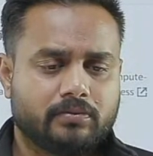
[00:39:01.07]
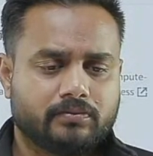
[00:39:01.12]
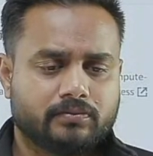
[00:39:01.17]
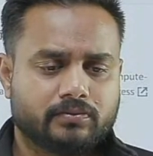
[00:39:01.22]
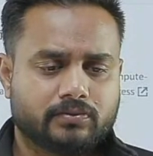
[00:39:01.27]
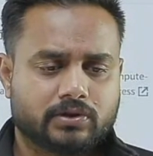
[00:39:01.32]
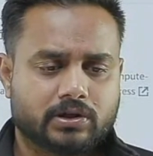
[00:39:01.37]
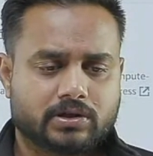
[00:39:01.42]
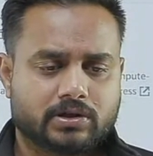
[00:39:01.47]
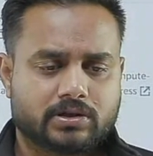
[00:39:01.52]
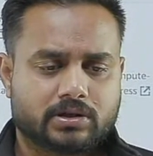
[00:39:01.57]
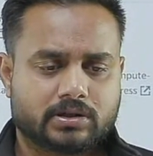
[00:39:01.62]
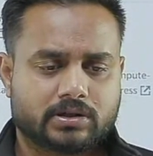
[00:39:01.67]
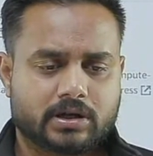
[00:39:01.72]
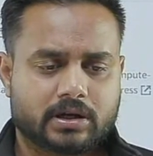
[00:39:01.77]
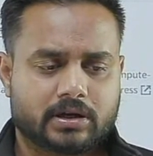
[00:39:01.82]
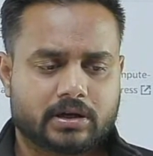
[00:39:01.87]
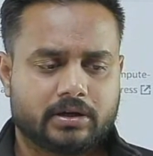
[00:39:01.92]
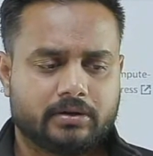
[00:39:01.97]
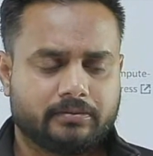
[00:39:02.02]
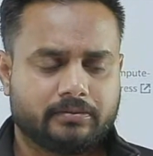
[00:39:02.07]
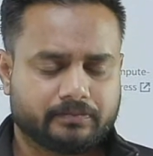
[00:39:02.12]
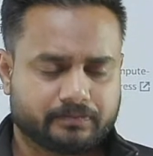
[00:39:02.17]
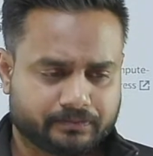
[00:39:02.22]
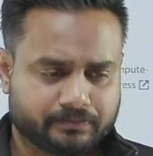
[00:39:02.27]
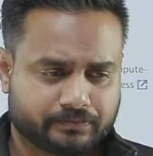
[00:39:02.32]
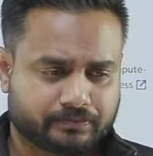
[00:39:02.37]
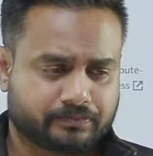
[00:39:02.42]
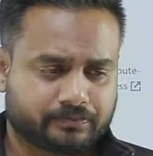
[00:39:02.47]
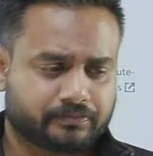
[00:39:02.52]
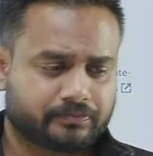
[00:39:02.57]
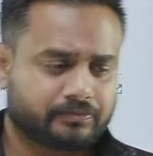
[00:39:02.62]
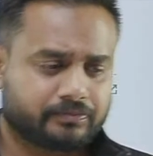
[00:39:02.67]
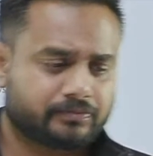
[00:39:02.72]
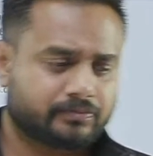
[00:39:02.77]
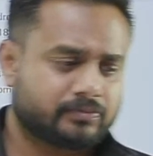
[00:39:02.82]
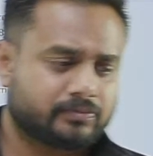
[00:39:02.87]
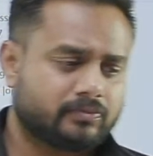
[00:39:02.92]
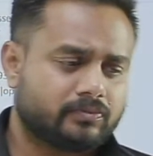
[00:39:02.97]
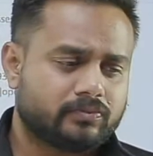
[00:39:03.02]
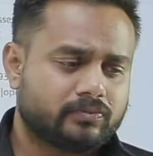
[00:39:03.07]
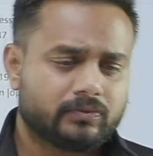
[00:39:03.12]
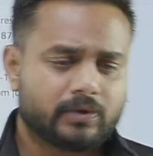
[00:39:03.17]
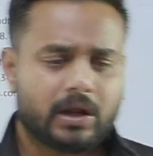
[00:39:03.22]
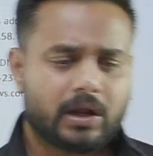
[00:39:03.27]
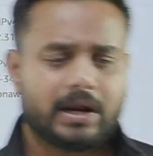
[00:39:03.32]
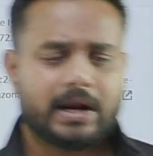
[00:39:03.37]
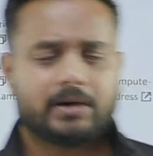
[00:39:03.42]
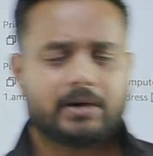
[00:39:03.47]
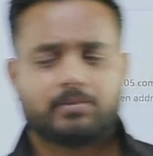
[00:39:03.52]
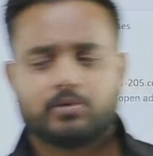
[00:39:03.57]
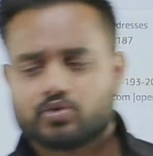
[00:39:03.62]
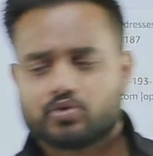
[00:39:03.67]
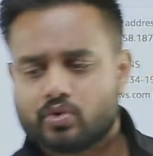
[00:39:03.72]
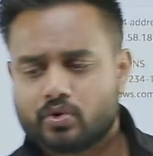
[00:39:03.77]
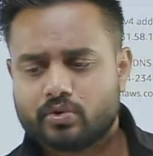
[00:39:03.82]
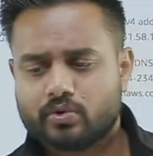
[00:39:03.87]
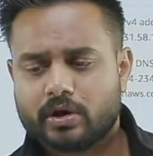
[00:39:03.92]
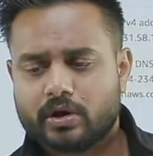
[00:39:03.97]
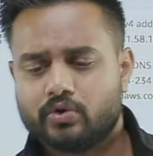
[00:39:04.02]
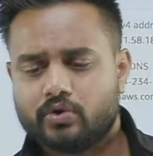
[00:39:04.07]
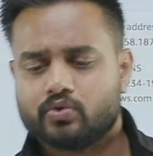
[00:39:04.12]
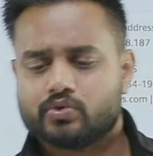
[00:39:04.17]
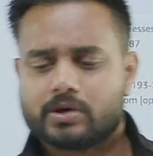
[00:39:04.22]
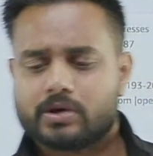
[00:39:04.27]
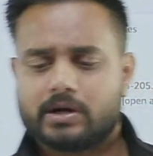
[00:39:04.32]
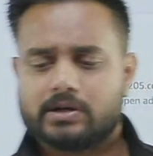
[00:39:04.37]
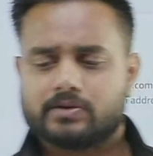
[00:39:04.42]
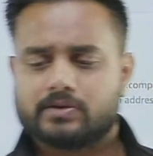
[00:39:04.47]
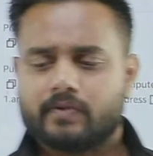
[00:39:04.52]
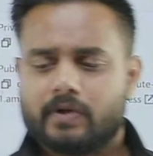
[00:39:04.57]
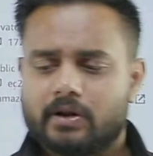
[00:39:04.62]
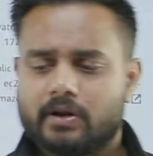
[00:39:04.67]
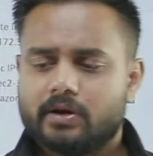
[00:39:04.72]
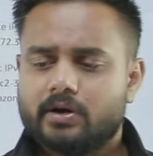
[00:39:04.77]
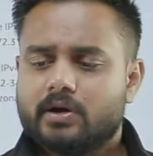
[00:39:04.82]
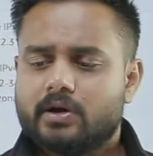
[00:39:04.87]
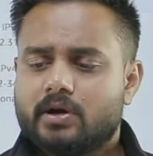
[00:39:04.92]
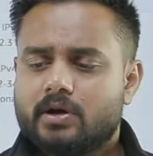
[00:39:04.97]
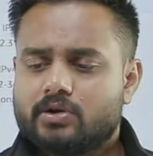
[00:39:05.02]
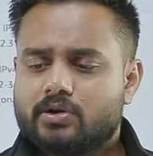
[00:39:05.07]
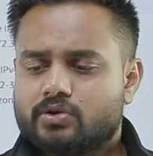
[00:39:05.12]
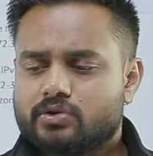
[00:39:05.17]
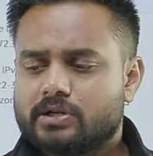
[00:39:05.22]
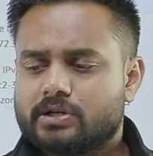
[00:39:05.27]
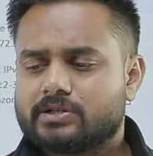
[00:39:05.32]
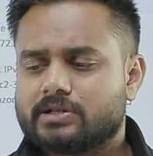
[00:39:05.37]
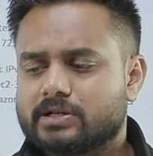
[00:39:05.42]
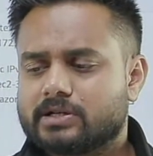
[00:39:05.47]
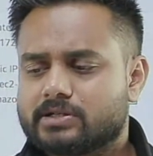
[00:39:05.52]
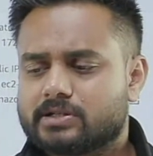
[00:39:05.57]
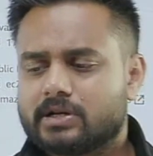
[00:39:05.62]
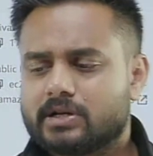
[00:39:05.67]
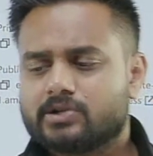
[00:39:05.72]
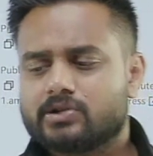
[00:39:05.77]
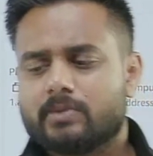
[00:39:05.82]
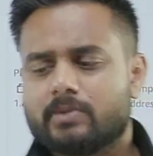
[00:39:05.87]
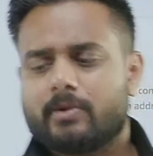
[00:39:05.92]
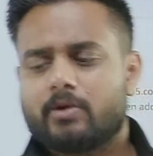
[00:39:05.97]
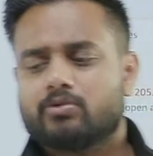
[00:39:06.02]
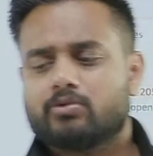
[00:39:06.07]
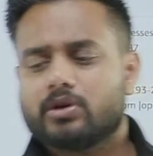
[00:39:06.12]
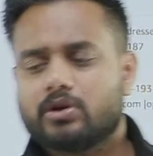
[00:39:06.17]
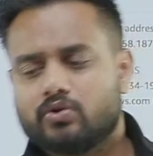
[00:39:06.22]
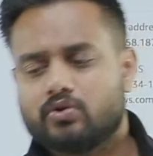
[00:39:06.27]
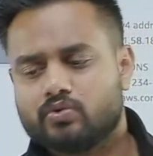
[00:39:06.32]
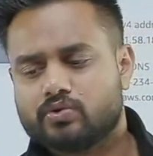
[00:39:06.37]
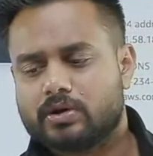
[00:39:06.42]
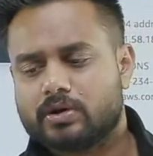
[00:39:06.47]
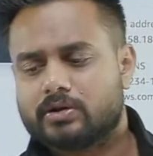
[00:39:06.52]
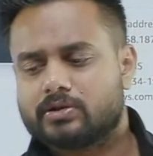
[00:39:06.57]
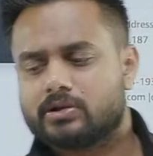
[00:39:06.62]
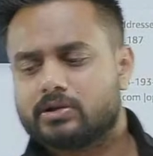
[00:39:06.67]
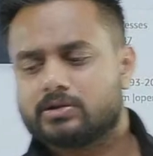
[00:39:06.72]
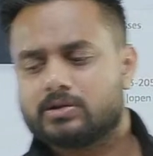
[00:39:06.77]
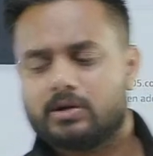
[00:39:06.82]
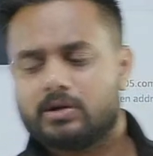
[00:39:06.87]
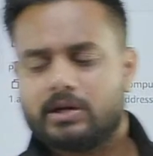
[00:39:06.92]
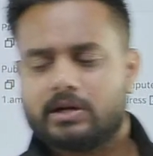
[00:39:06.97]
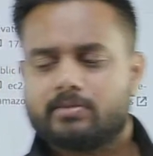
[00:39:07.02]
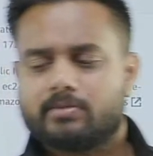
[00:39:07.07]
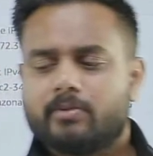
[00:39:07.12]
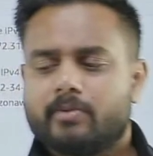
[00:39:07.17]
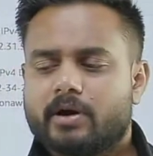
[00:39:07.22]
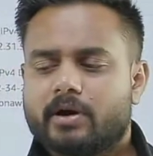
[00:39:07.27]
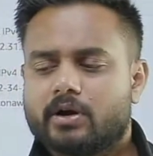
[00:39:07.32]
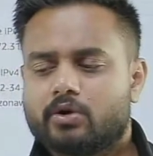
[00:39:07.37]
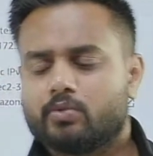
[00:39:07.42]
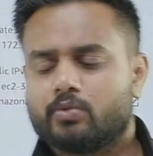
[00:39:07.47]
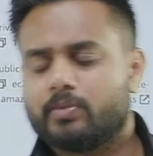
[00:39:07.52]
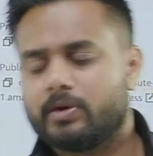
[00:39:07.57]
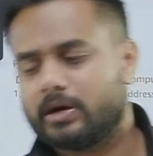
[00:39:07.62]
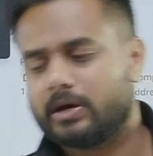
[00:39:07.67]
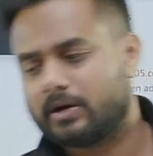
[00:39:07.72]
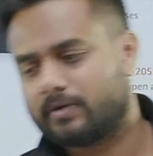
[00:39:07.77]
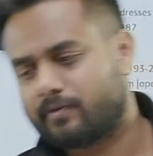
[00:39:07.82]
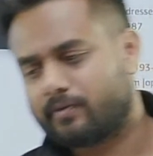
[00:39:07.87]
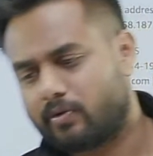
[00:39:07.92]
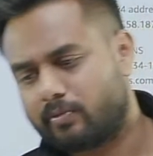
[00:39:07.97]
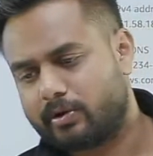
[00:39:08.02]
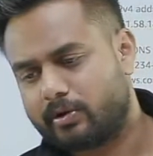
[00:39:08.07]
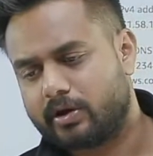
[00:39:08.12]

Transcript: just a second, let me show you the user as well. So just search about the user. Just let me make a duplicate from here